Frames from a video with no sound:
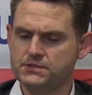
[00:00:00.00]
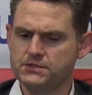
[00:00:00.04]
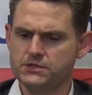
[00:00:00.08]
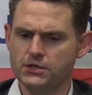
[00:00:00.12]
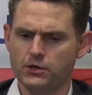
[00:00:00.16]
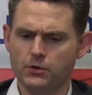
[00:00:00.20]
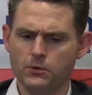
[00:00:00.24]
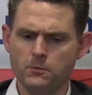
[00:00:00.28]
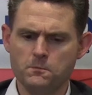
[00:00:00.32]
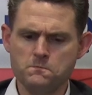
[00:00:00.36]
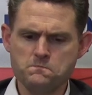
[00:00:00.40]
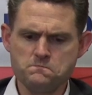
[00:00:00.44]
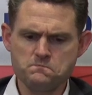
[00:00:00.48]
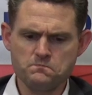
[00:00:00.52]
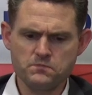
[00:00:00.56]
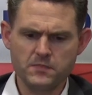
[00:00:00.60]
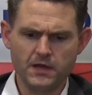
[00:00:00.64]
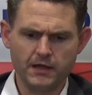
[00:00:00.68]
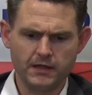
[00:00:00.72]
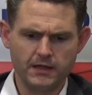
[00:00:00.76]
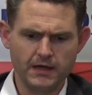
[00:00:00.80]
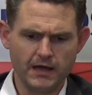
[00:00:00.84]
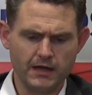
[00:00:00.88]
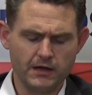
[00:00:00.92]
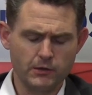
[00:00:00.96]
So
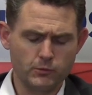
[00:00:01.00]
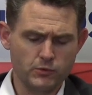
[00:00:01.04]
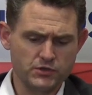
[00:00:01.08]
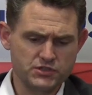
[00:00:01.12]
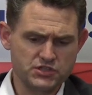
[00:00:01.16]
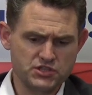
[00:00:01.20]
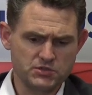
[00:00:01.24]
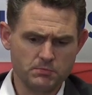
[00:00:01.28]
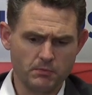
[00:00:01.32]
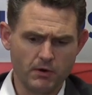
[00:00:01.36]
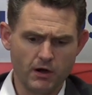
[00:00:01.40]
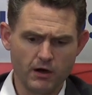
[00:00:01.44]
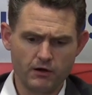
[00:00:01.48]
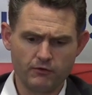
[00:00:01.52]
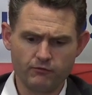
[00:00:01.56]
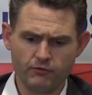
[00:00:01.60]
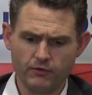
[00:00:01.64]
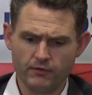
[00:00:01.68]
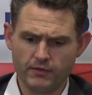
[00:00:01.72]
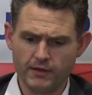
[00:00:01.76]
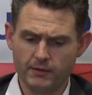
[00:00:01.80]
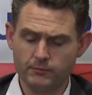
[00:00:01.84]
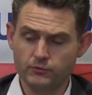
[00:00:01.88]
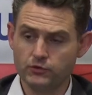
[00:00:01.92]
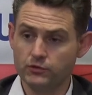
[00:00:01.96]
again, it was smart
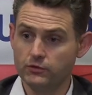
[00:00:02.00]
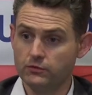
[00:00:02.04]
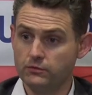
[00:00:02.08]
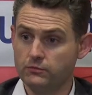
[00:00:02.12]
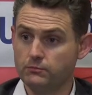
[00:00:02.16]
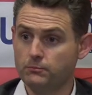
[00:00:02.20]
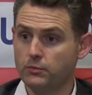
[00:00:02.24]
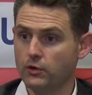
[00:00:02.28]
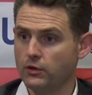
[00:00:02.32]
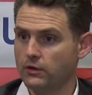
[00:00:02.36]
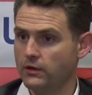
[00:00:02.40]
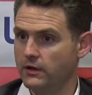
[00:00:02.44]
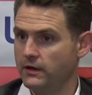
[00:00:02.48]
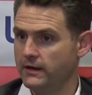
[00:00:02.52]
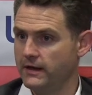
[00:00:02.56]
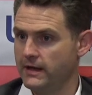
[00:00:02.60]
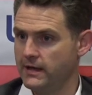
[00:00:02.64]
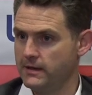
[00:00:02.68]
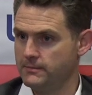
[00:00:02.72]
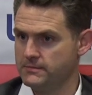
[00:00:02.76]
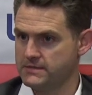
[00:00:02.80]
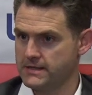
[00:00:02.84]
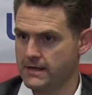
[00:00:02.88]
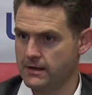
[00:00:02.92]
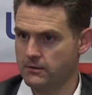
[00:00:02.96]
for them to pull their
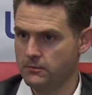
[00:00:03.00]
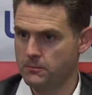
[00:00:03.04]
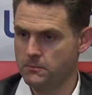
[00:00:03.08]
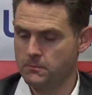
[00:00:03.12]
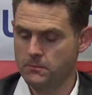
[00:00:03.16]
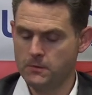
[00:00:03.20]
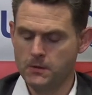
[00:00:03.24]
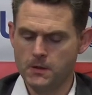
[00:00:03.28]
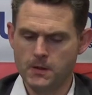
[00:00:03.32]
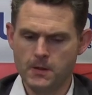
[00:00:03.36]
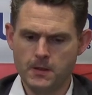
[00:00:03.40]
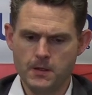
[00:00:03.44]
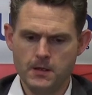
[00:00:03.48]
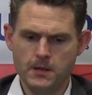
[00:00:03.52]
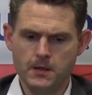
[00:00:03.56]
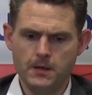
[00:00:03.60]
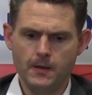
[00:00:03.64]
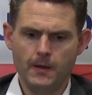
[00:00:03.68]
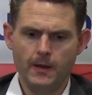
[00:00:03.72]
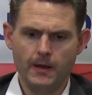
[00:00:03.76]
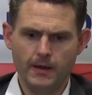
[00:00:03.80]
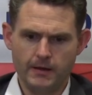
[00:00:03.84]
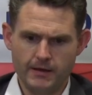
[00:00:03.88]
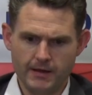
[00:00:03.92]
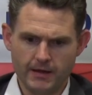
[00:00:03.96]
names out,
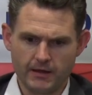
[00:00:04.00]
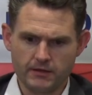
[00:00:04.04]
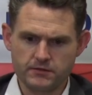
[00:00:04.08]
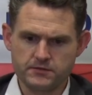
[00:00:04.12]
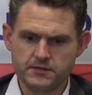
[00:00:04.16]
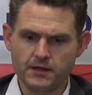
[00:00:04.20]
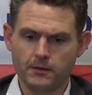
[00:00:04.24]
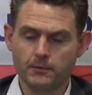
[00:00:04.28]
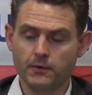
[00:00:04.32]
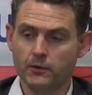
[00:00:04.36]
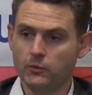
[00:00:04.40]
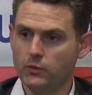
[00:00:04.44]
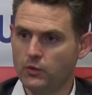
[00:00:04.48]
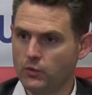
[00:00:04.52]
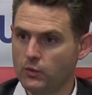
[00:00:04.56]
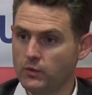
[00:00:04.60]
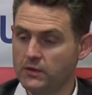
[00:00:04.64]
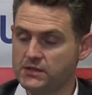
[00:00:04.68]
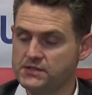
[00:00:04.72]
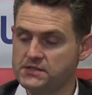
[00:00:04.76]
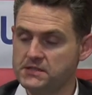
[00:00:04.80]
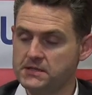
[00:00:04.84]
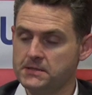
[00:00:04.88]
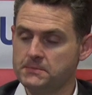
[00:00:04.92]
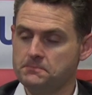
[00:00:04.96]
and next summer we
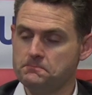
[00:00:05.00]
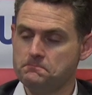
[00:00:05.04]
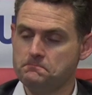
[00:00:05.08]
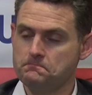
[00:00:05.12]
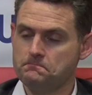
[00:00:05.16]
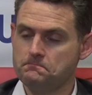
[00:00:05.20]
will see.